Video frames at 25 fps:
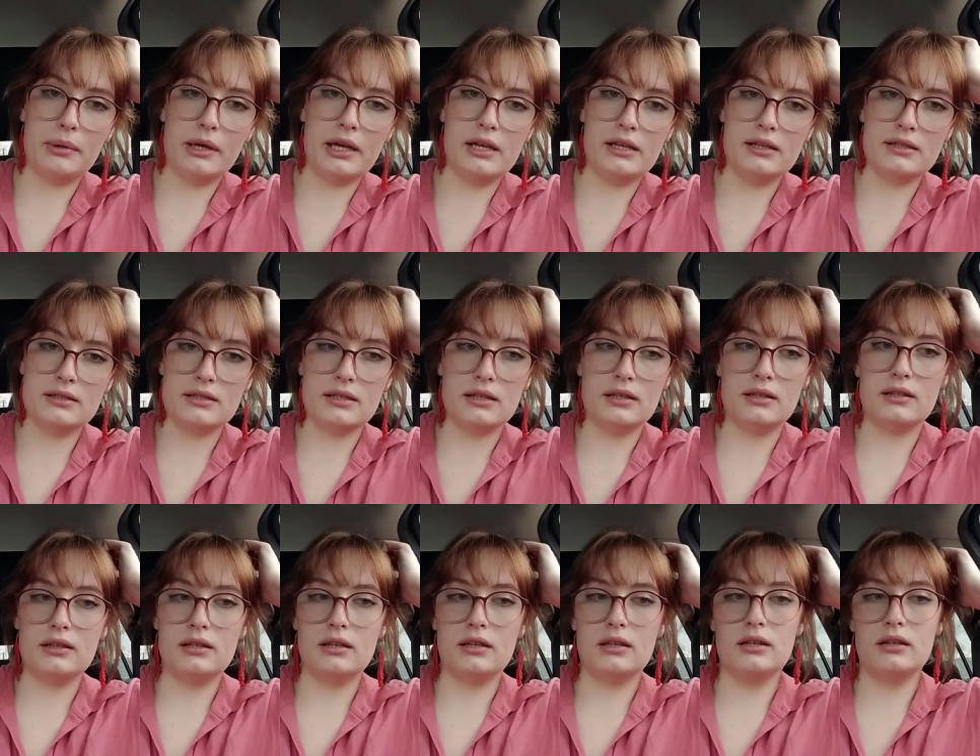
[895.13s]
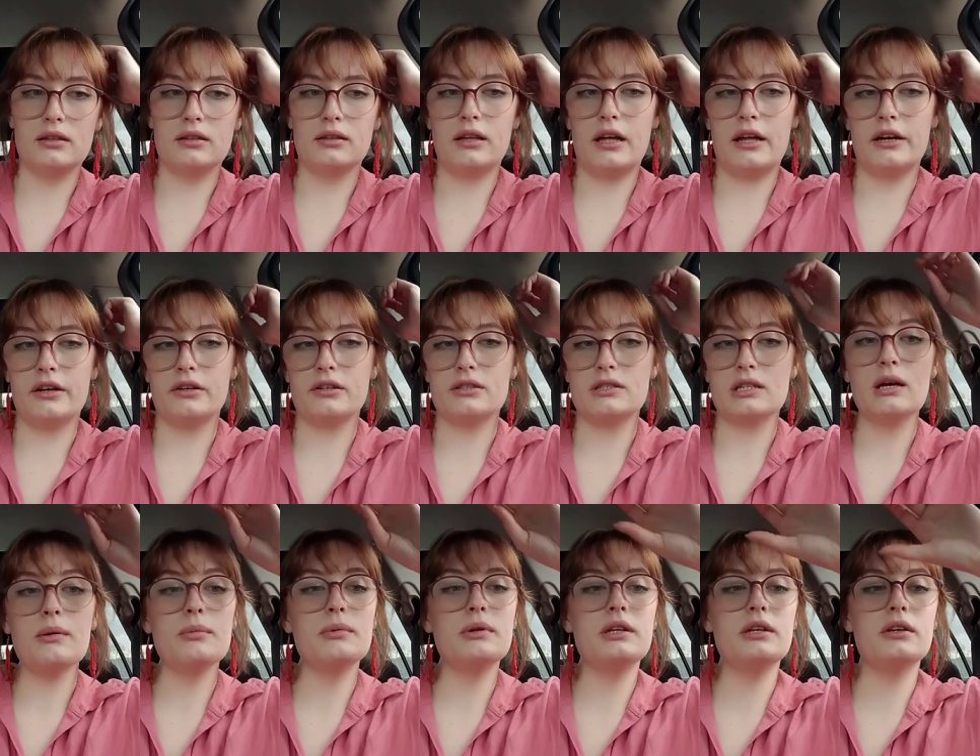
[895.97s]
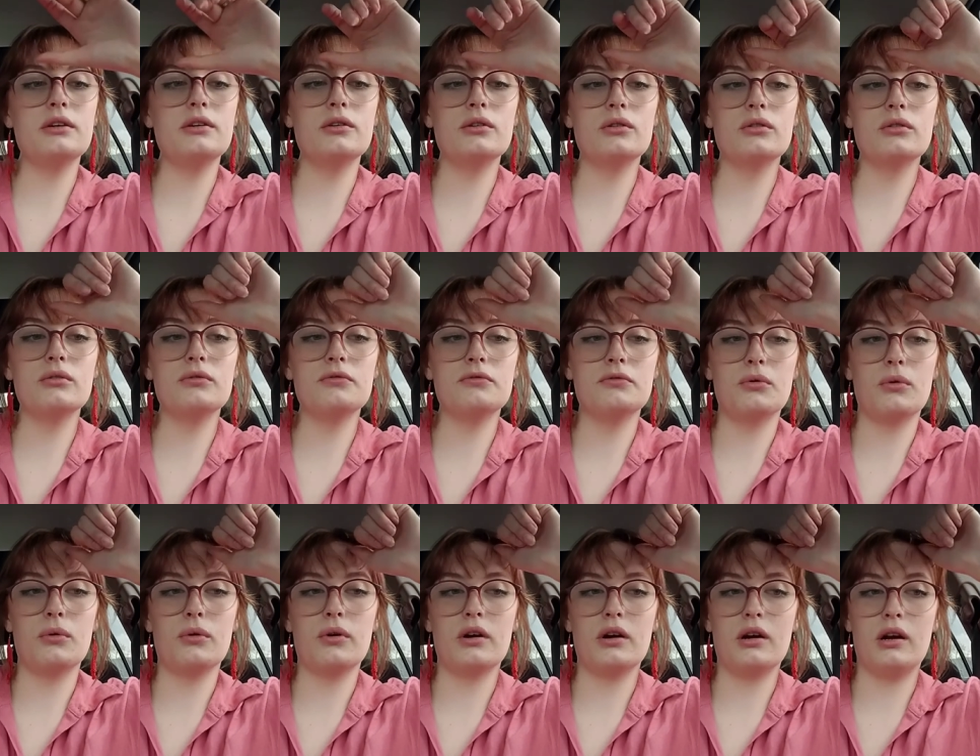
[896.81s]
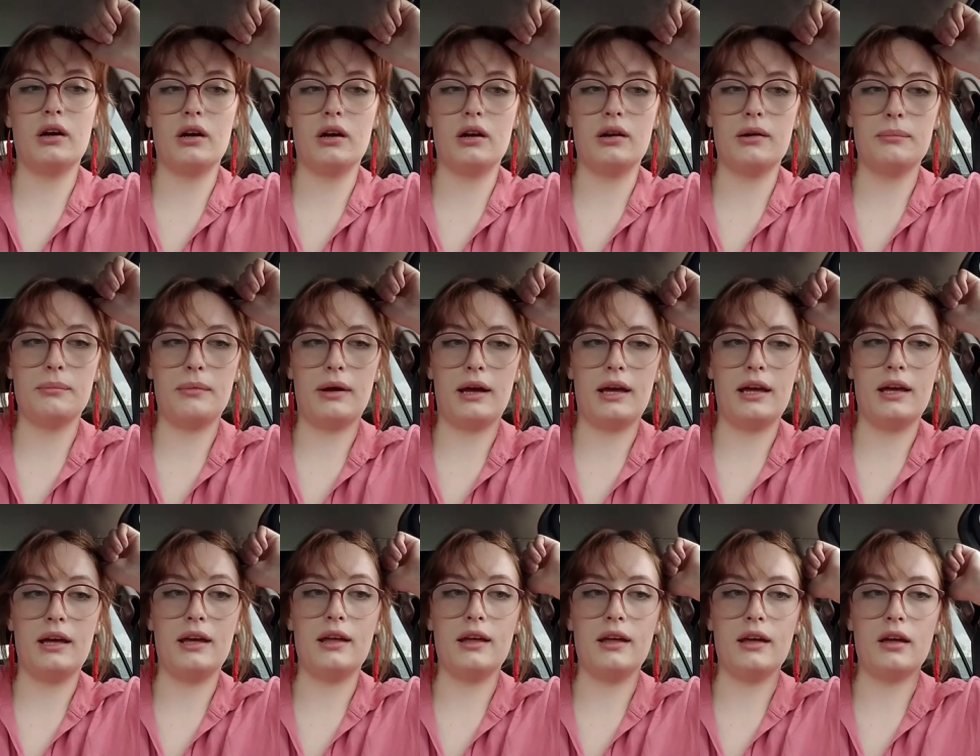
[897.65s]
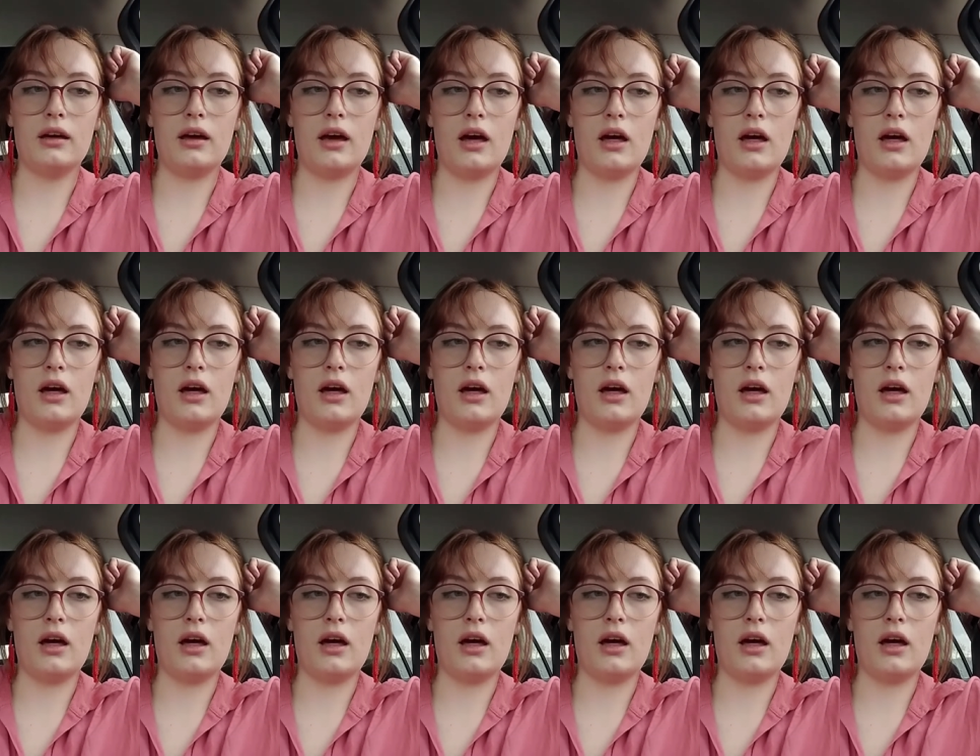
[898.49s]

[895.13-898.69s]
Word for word: painted the letter W for my